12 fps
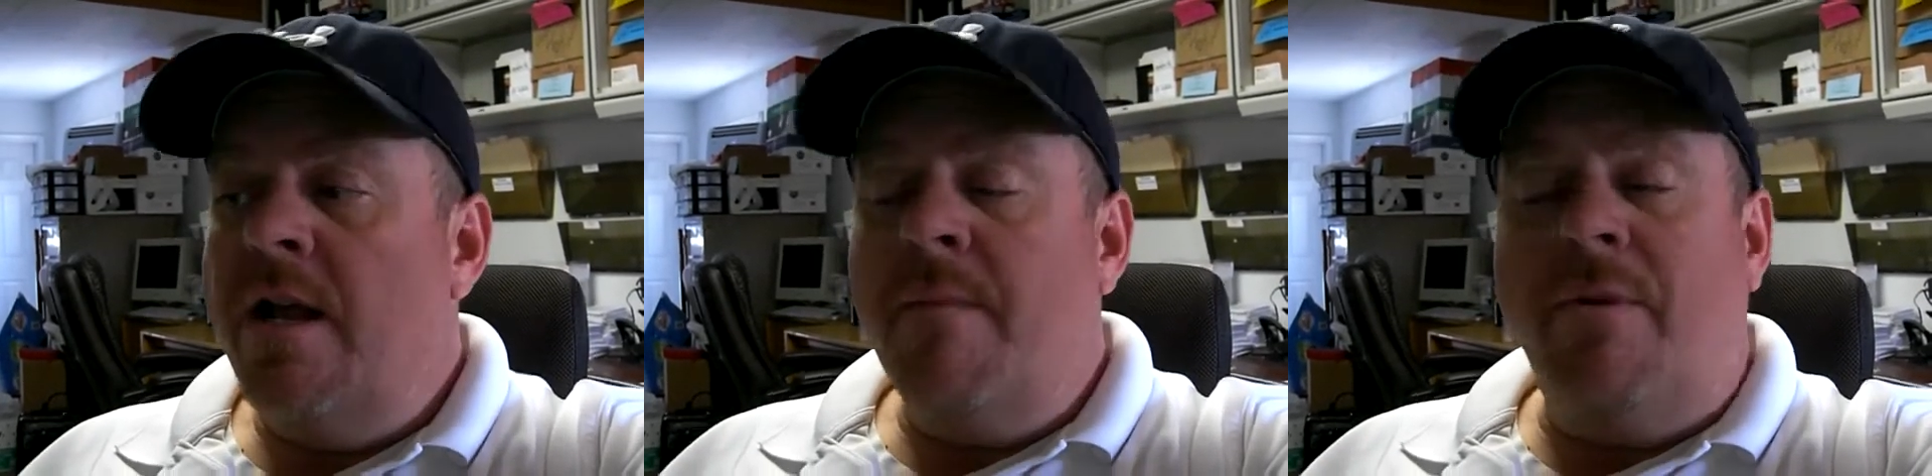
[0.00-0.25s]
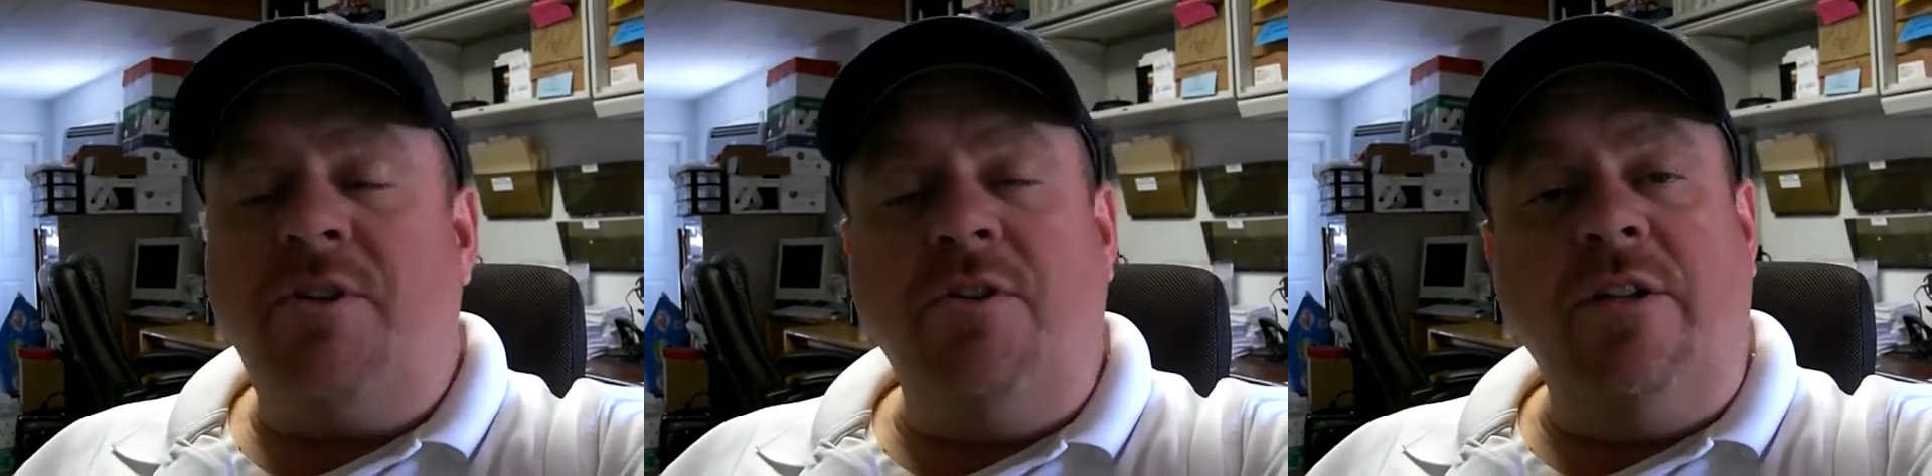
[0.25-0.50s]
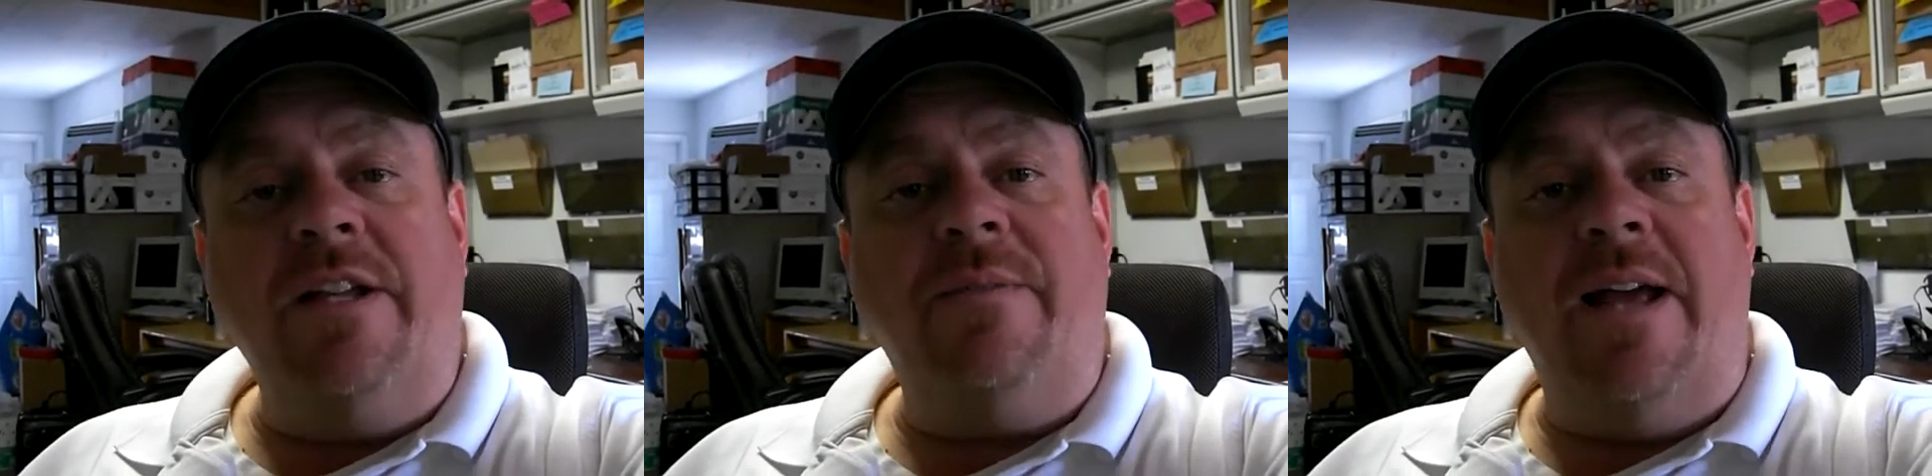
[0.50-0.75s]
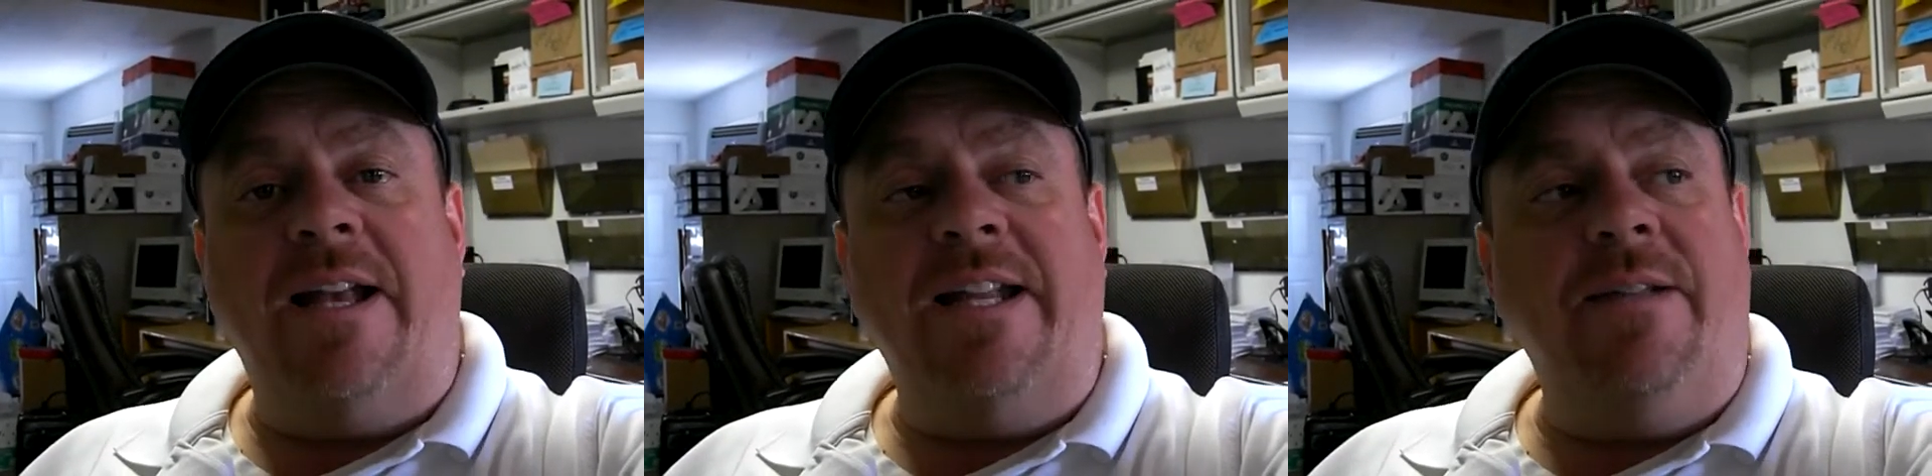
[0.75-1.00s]
But you leave
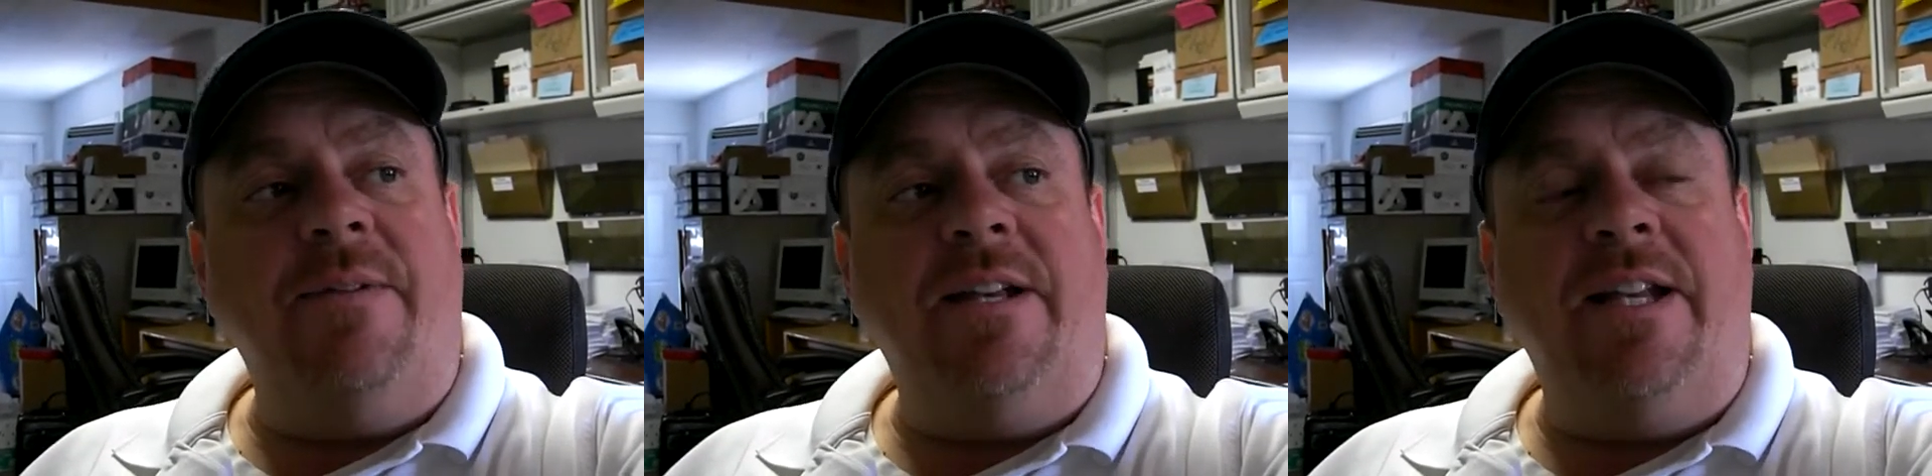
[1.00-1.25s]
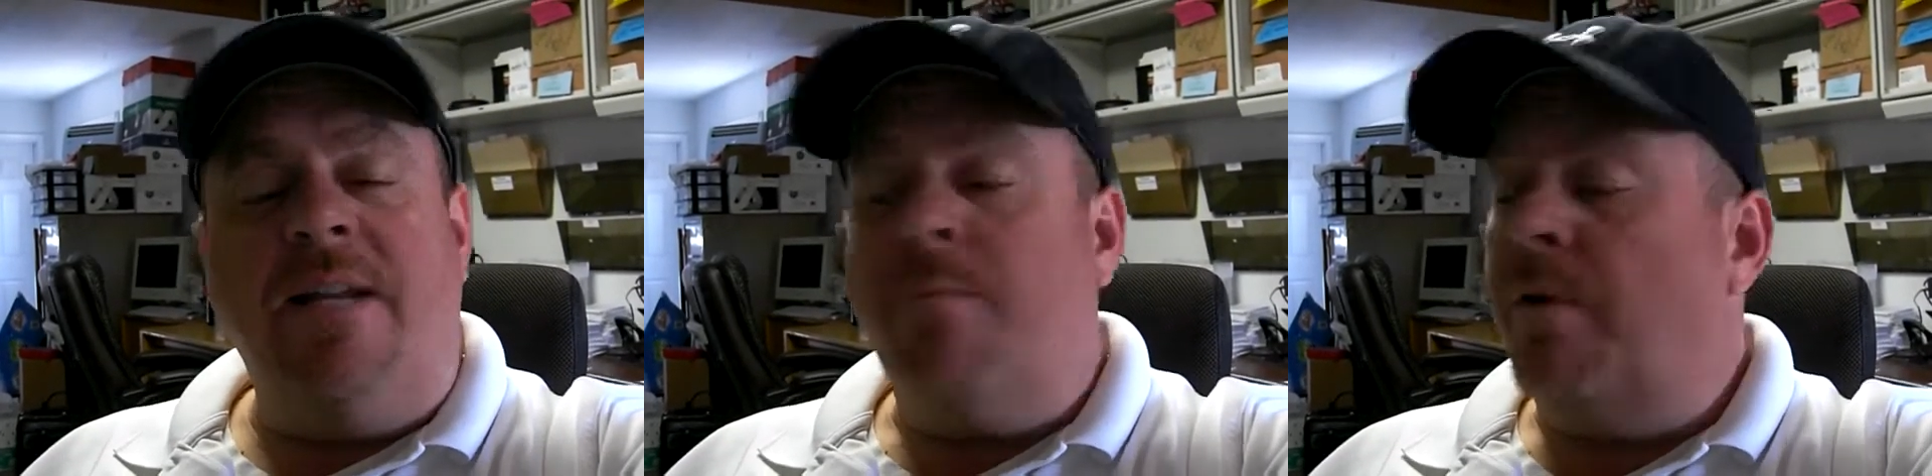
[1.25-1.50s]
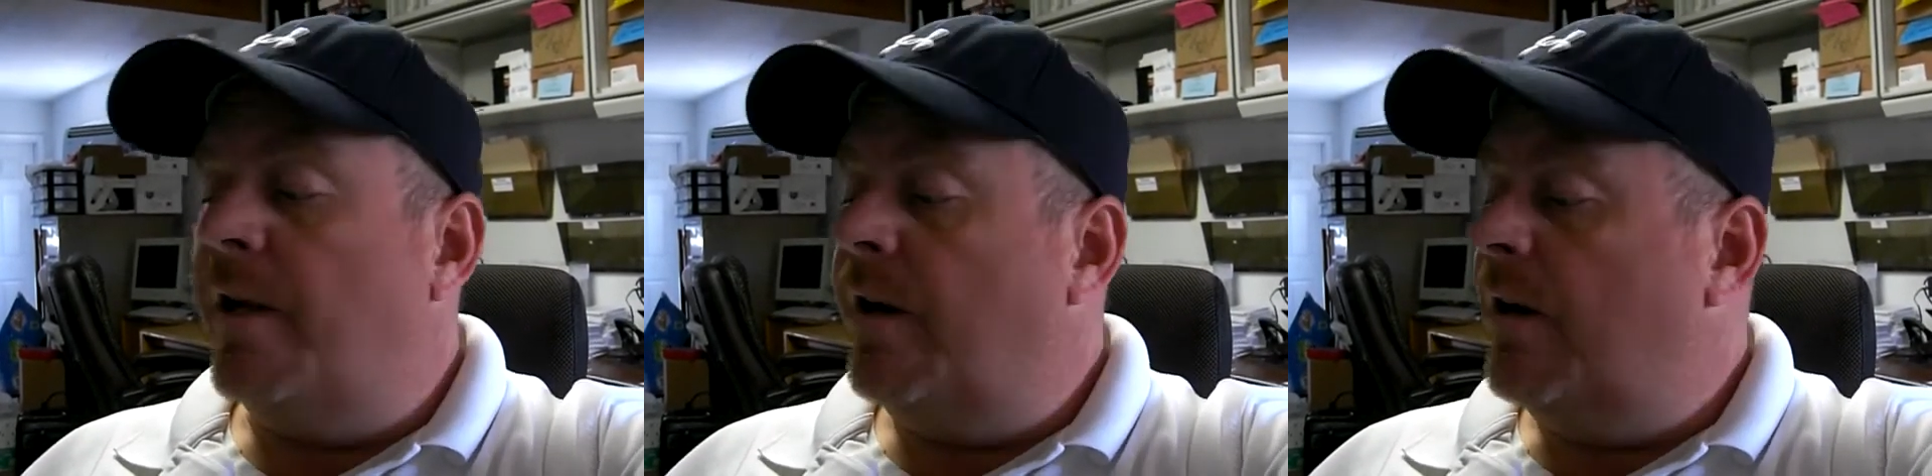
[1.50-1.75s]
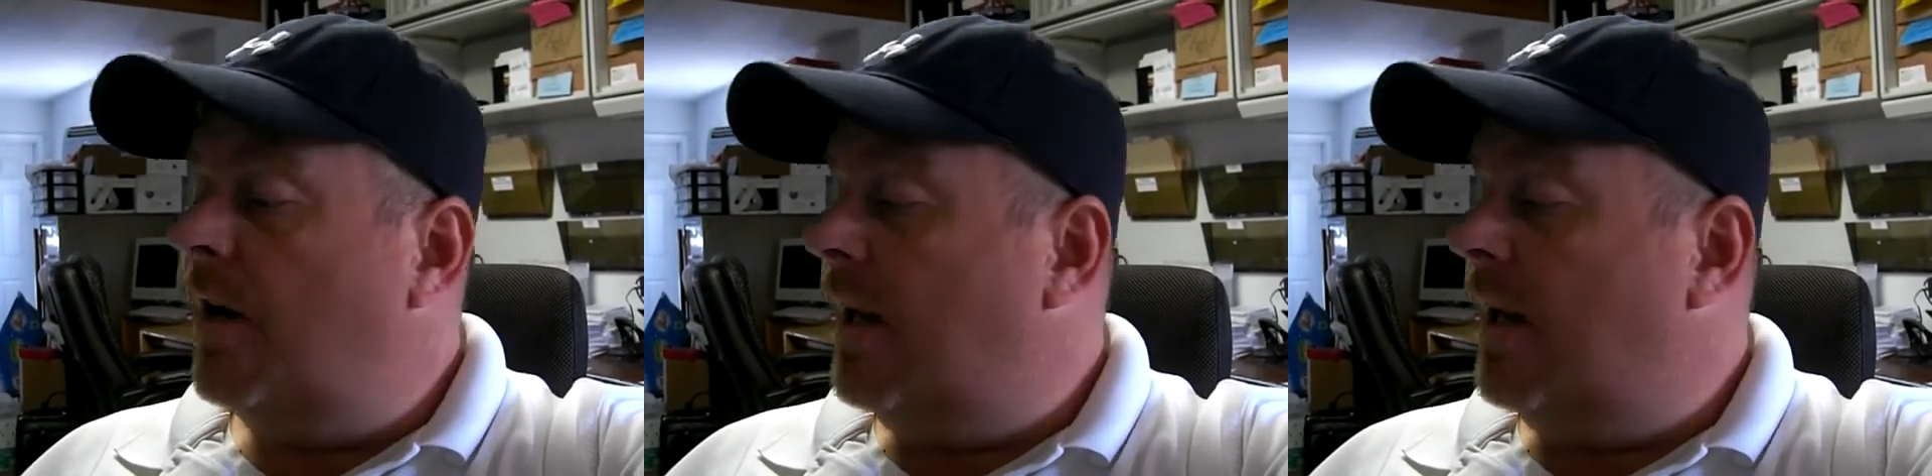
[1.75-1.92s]
that DVD player.